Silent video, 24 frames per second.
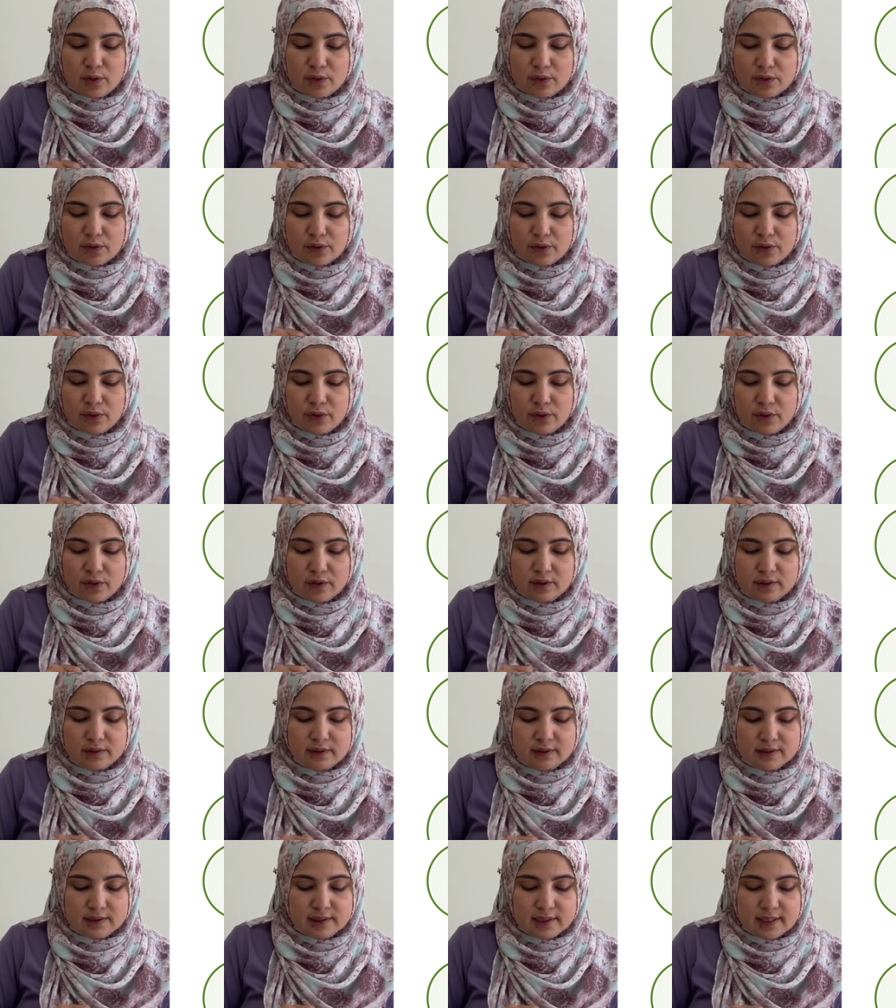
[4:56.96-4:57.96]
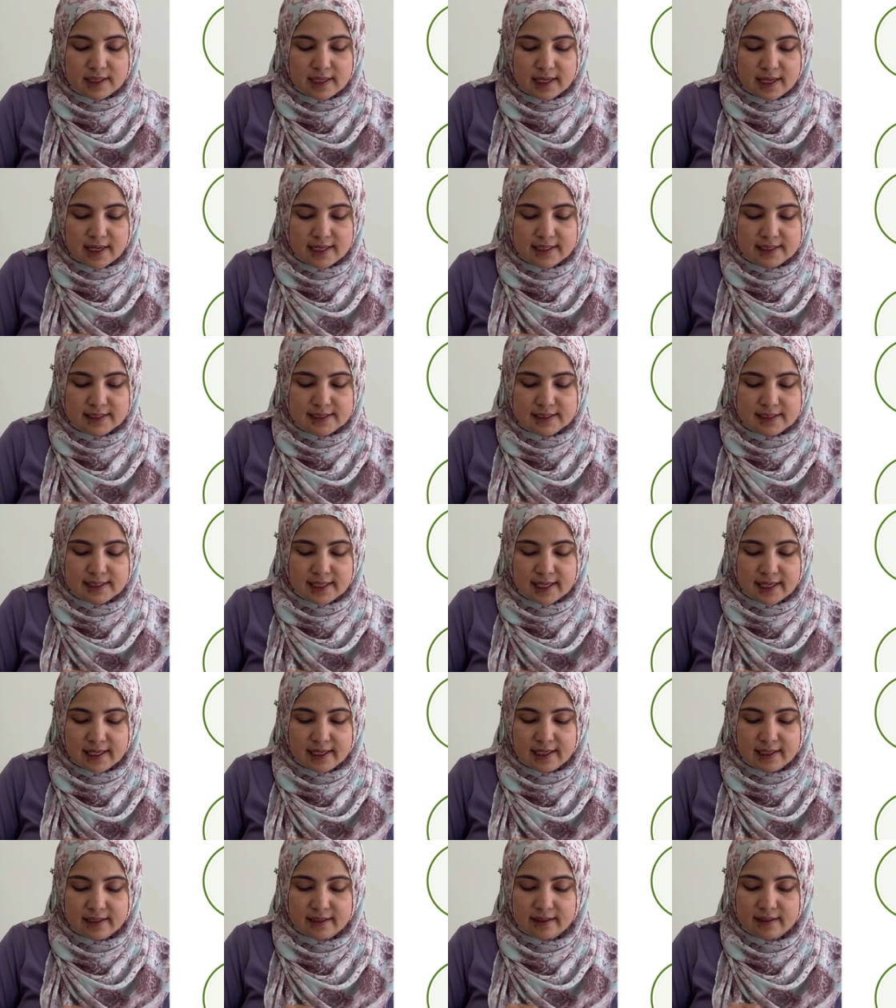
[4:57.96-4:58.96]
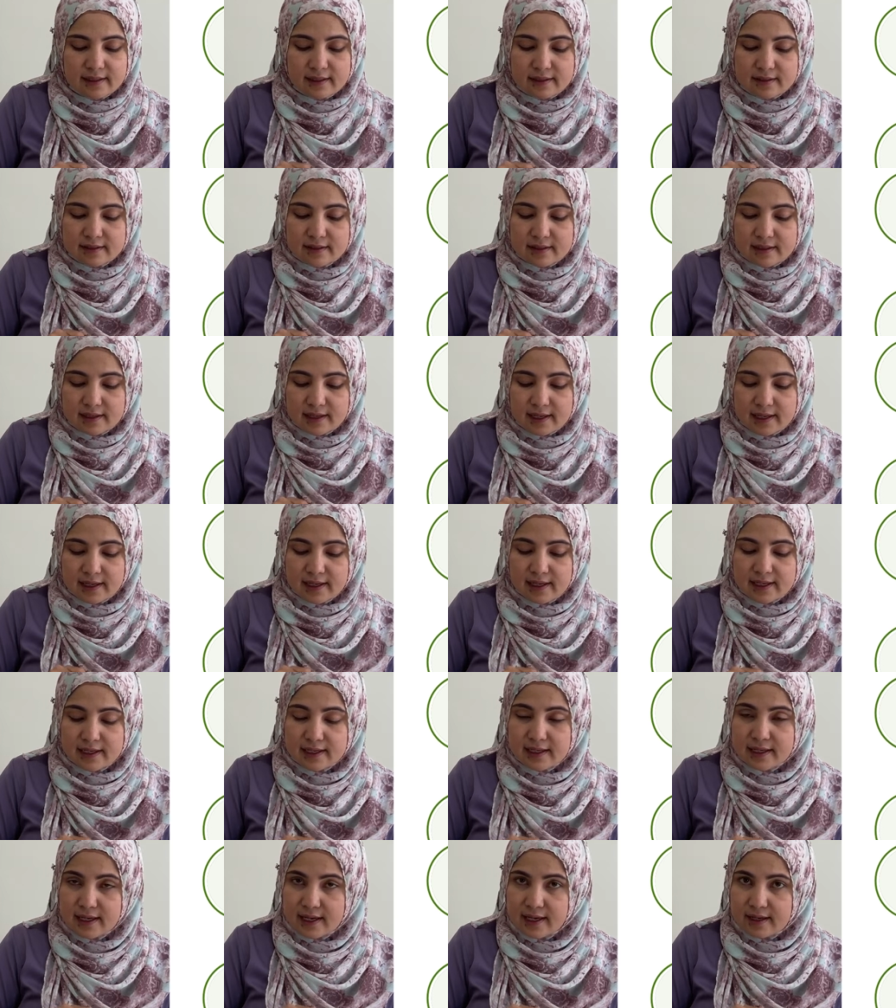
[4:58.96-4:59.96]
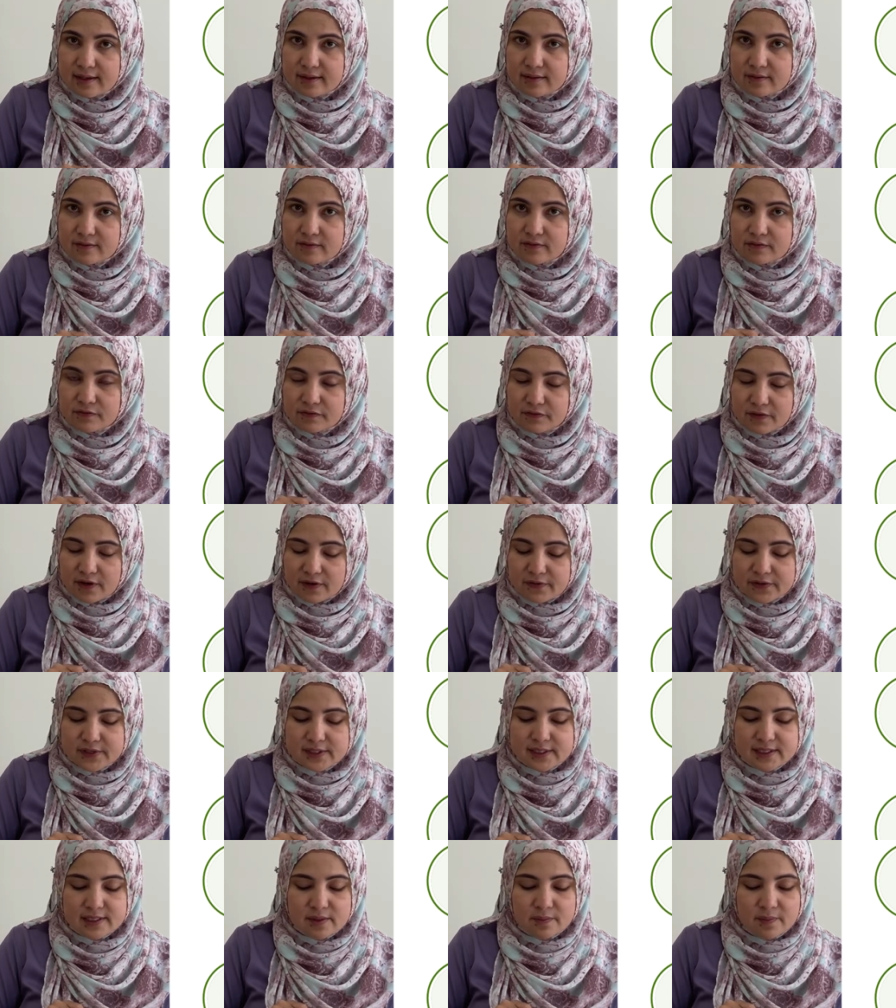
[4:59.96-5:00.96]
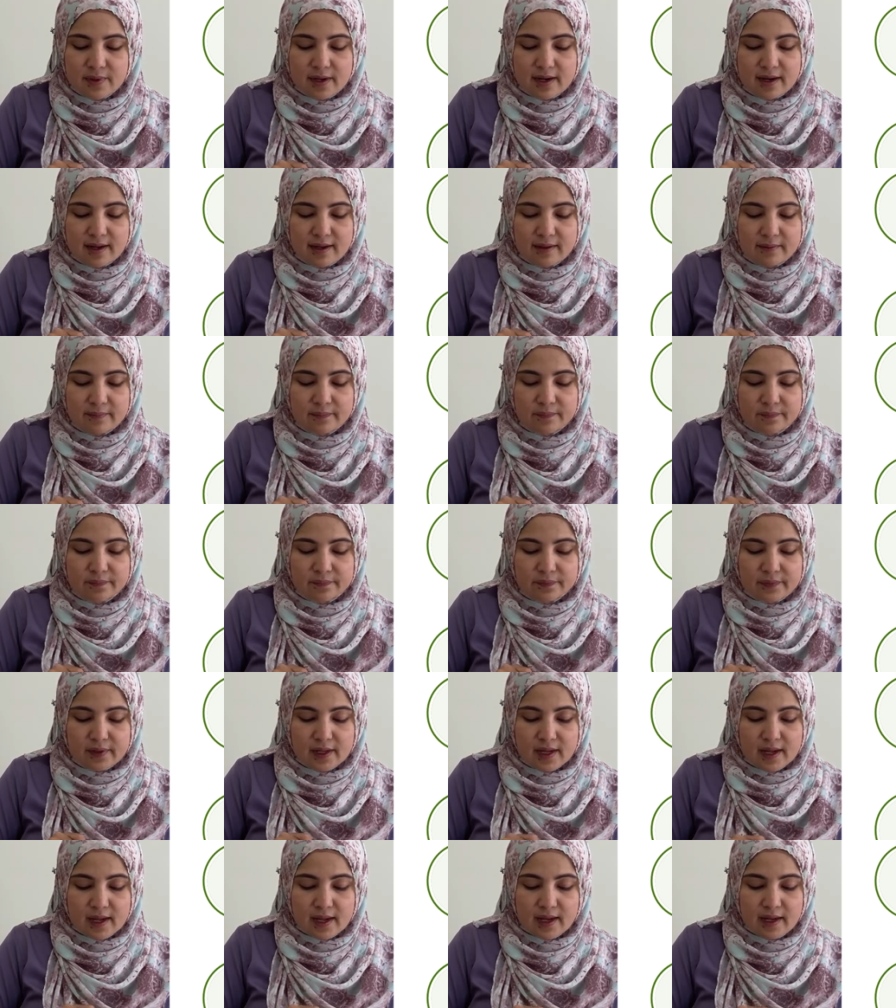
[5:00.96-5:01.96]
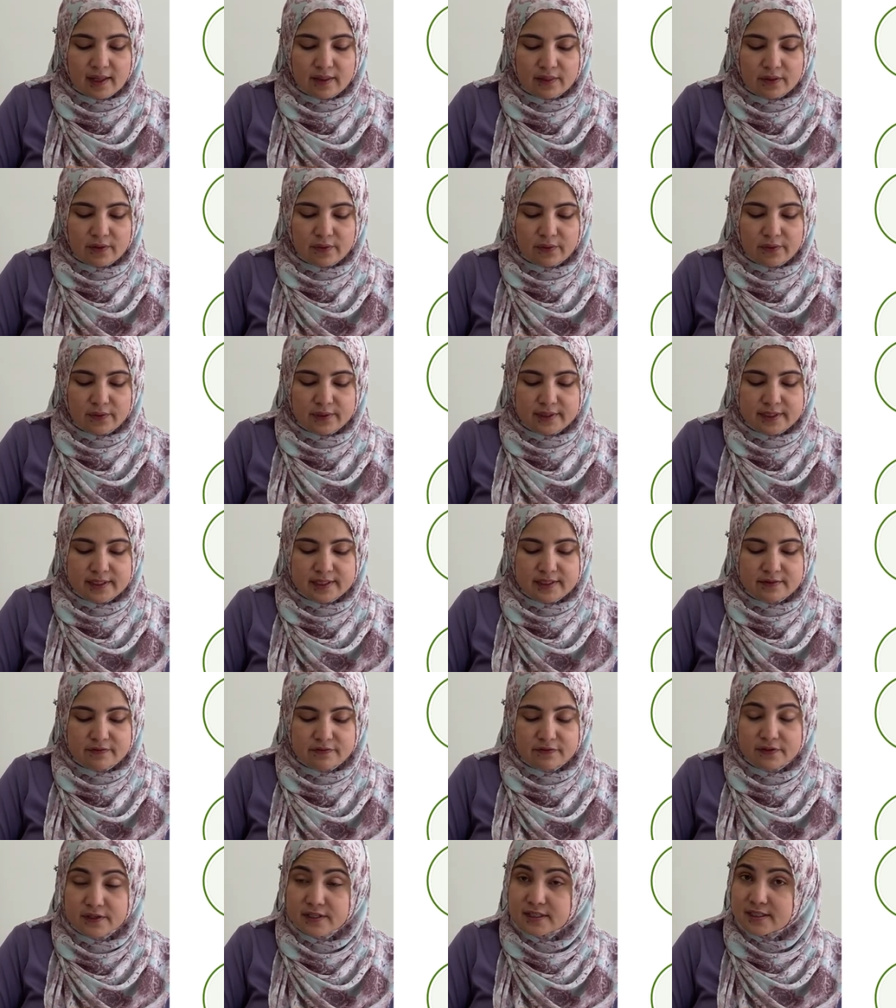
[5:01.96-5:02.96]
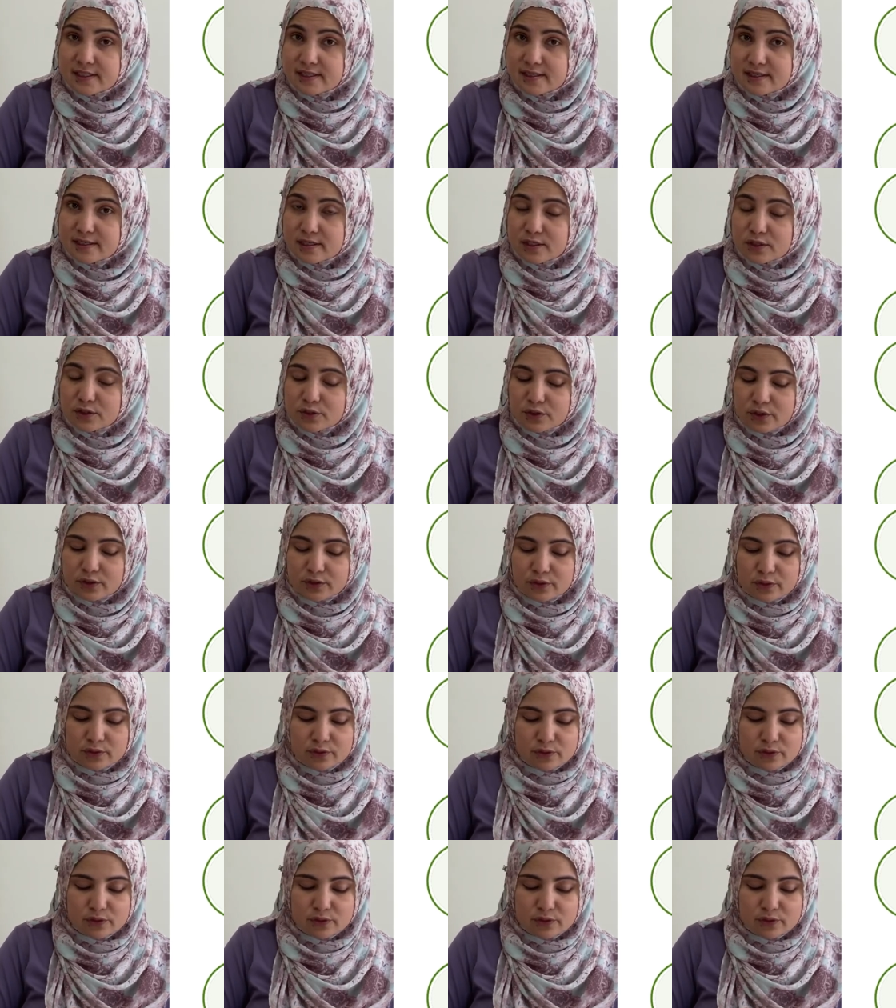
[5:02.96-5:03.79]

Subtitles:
Ra and zay are again very similar, and the only difference is the dot on